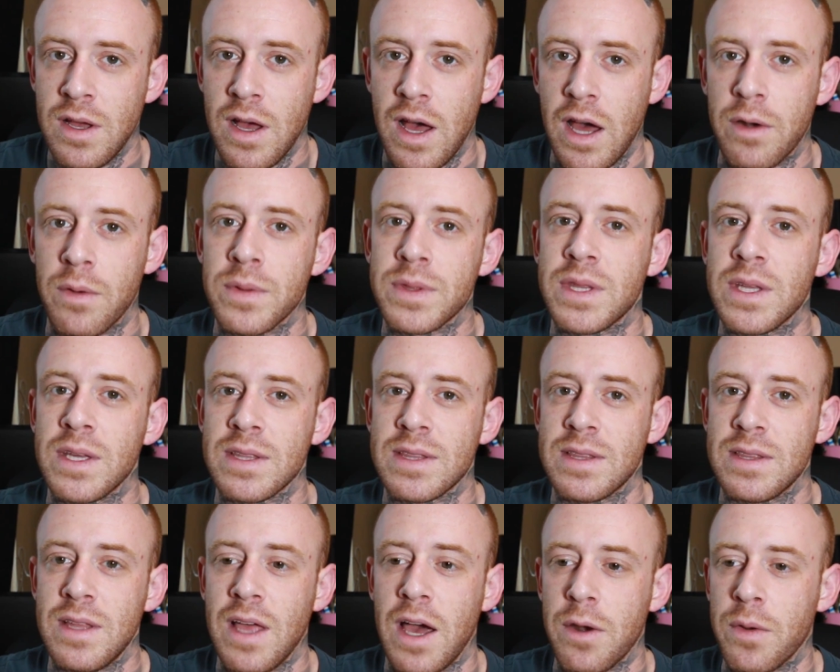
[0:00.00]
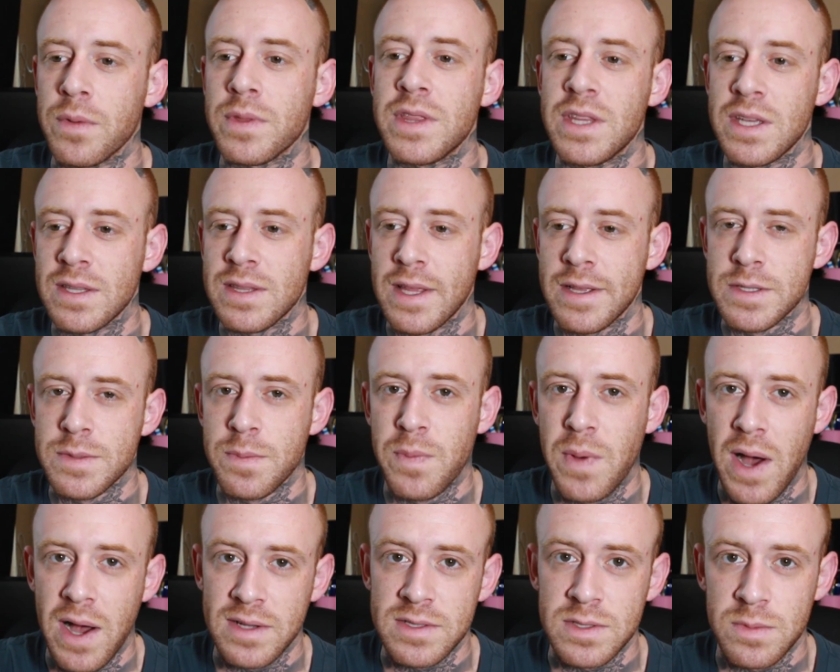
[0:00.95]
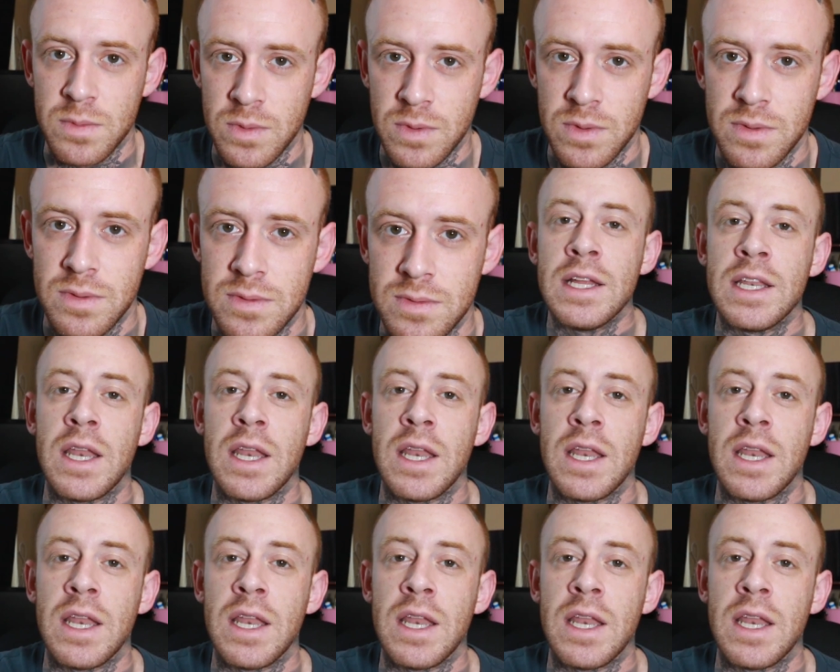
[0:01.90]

I don't think that's possible.